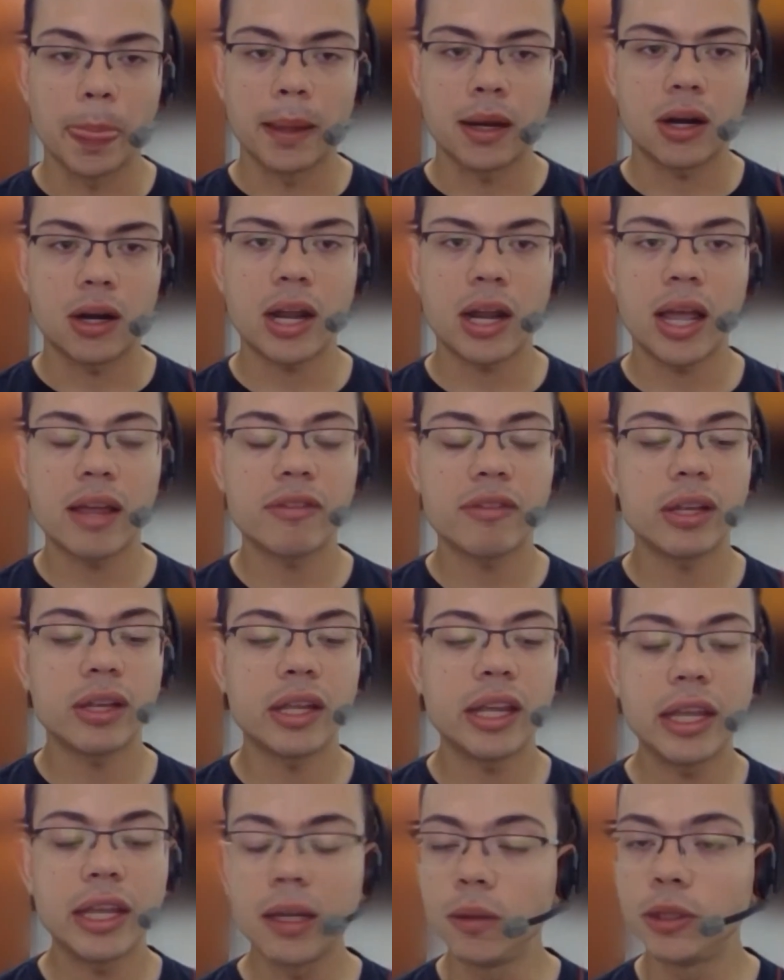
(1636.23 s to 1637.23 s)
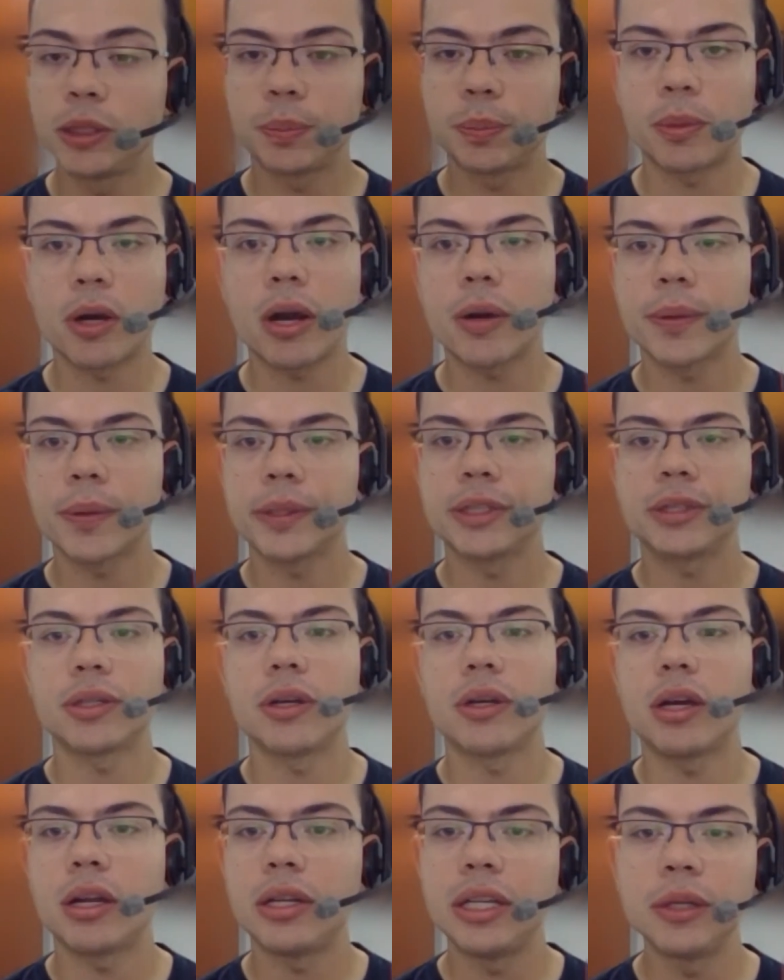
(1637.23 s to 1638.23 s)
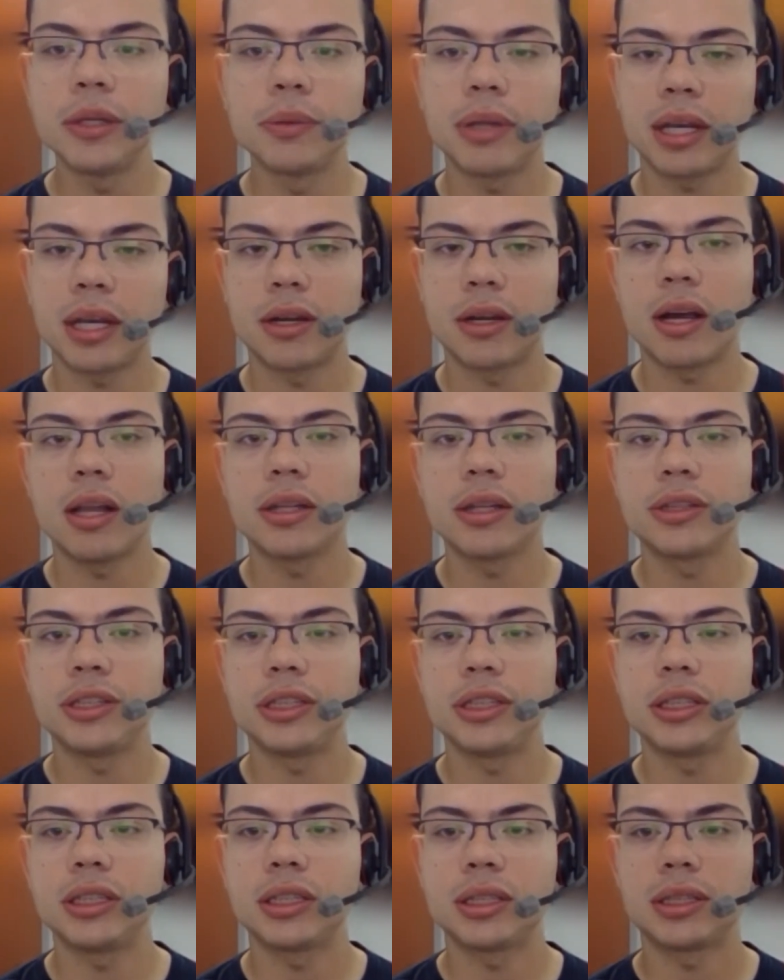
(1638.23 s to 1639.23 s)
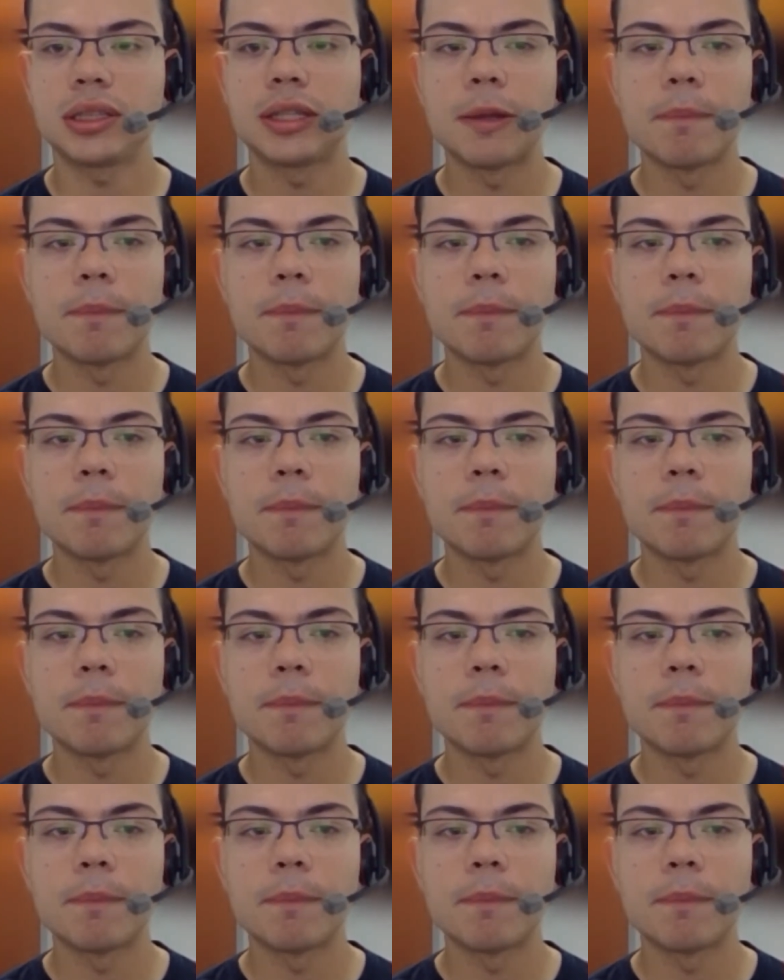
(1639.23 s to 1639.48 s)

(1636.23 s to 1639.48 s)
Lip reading: are having huge progress on new technologies.